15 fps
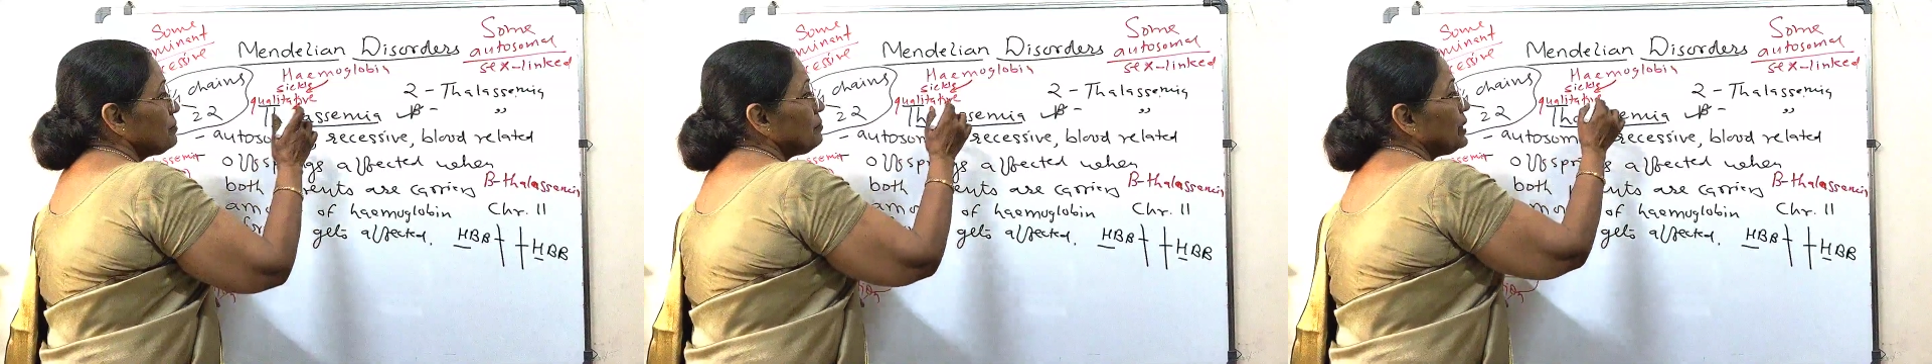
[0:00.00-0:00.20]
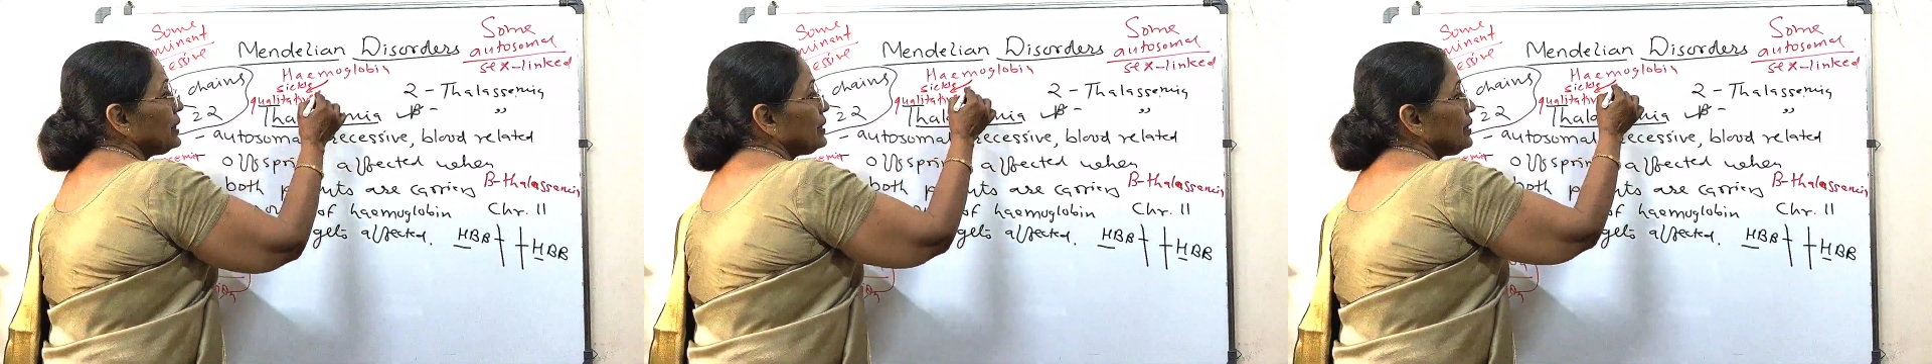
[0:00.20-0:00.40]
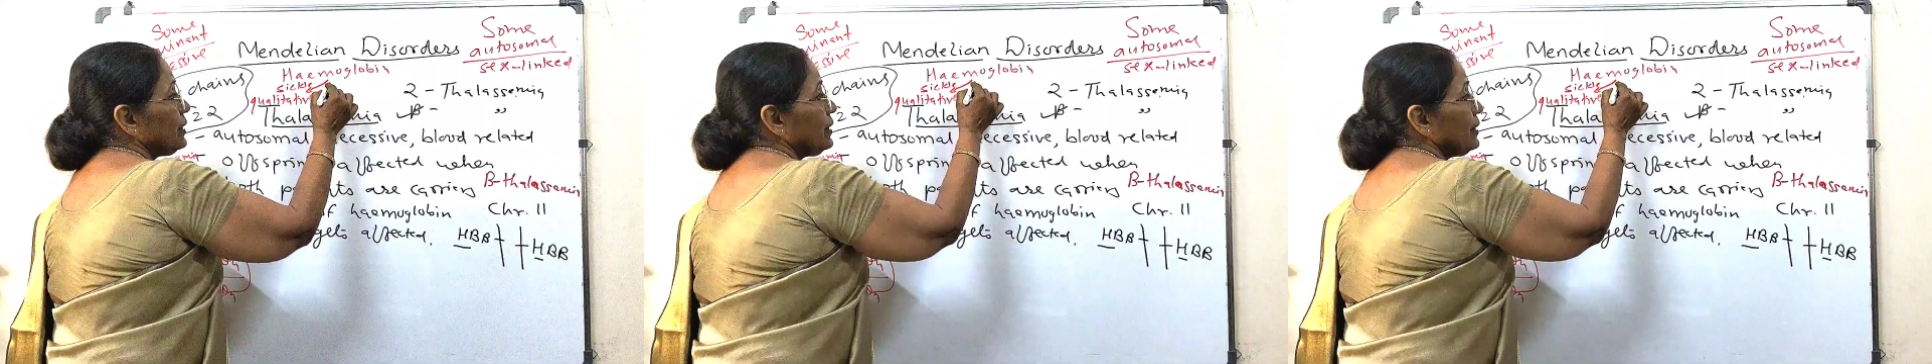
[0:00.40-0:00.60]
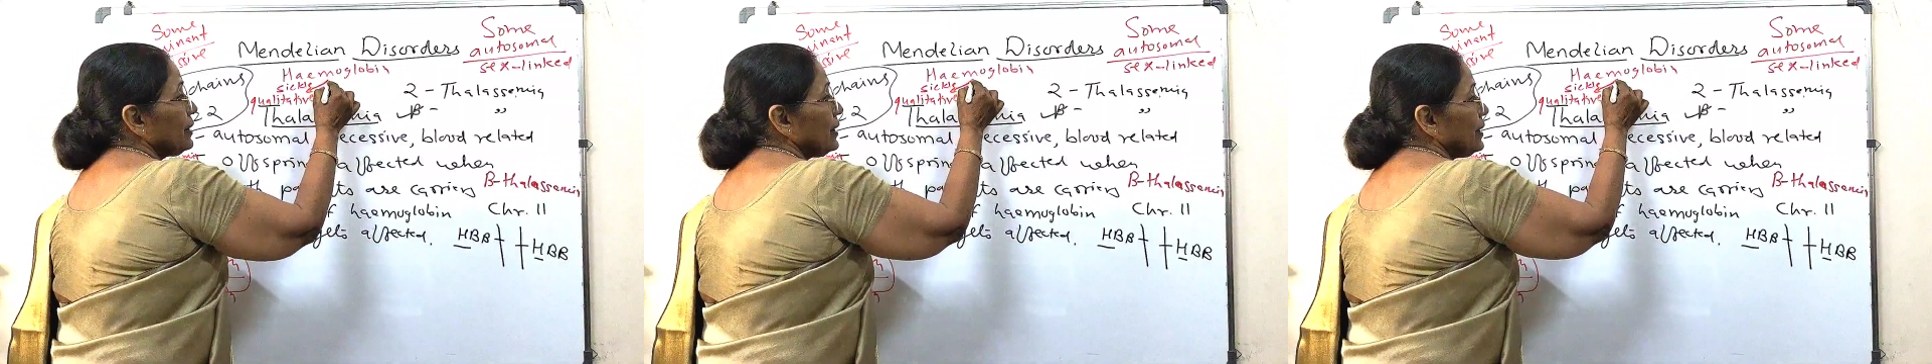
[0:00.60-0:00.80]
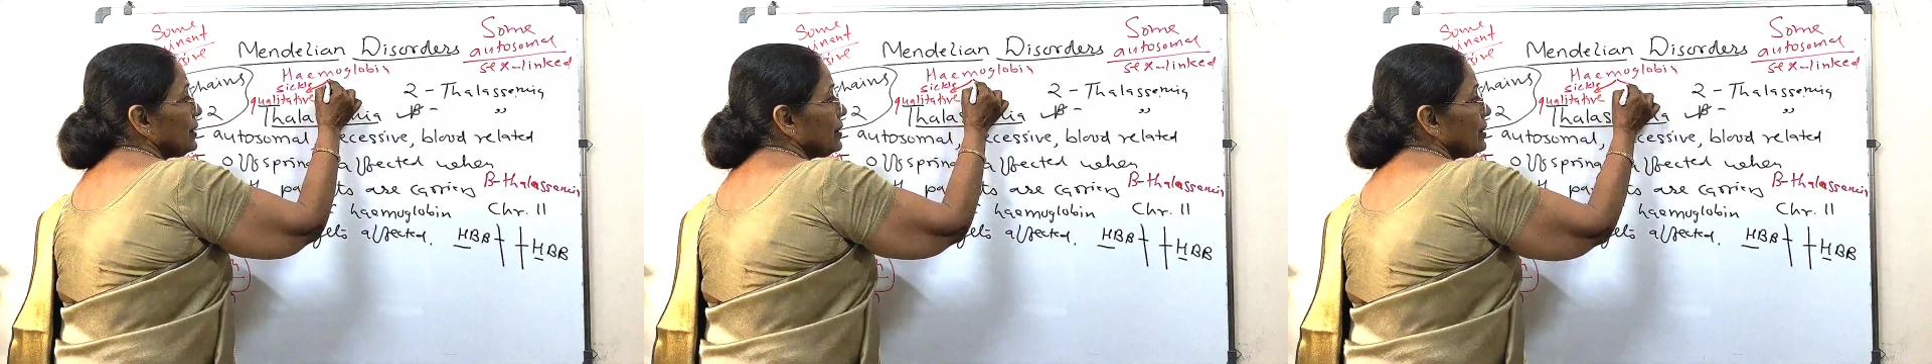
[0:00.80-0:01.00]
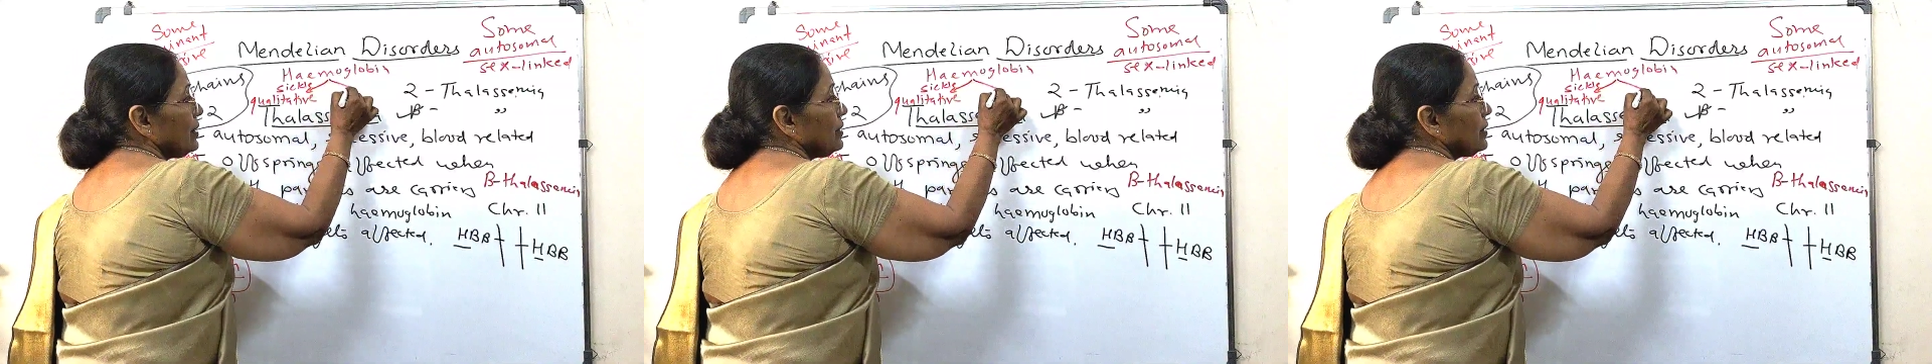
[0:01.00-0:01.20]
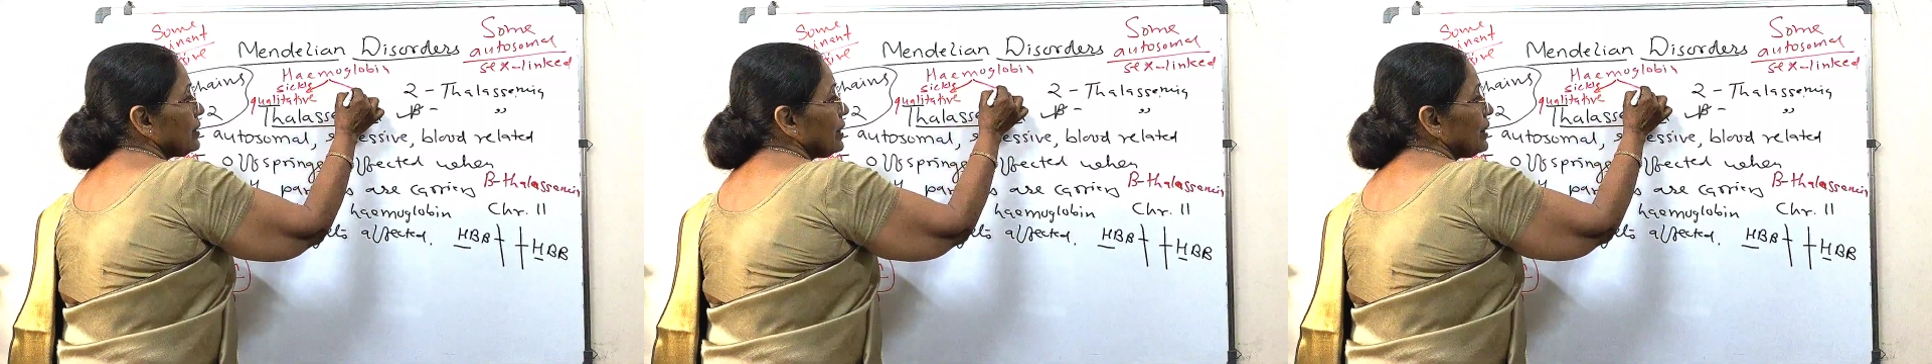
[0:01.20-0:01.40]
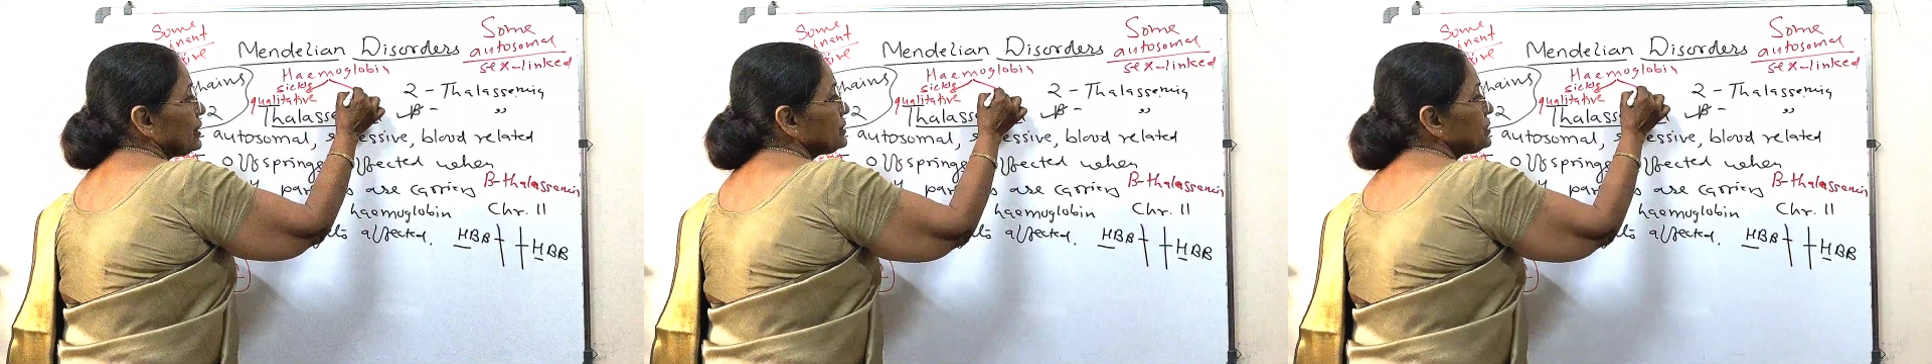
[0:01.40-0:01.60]
But here in
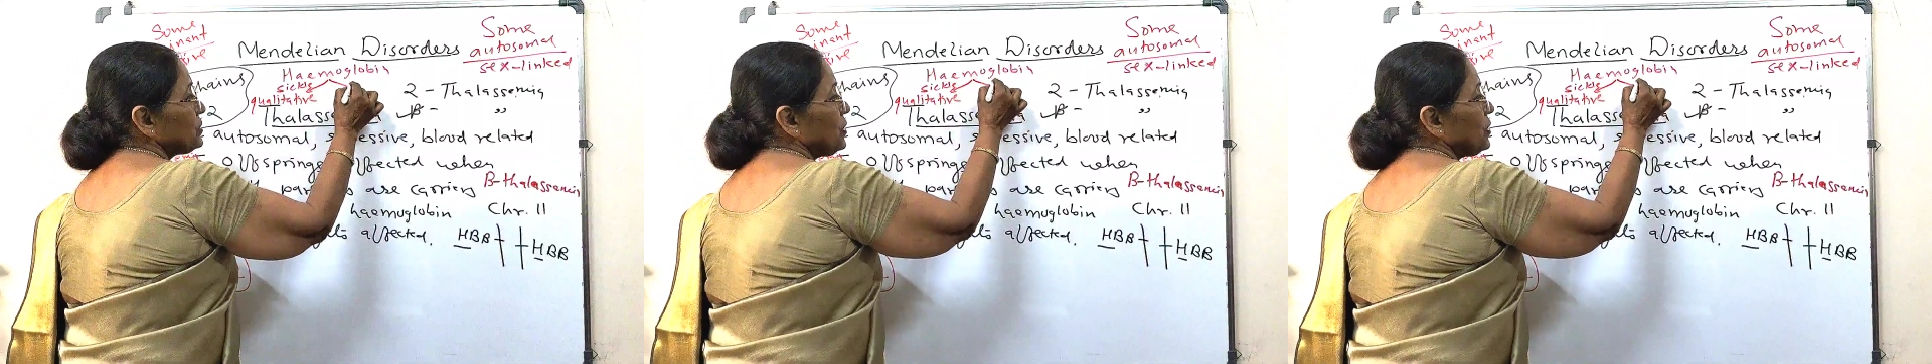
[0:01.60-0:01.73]
case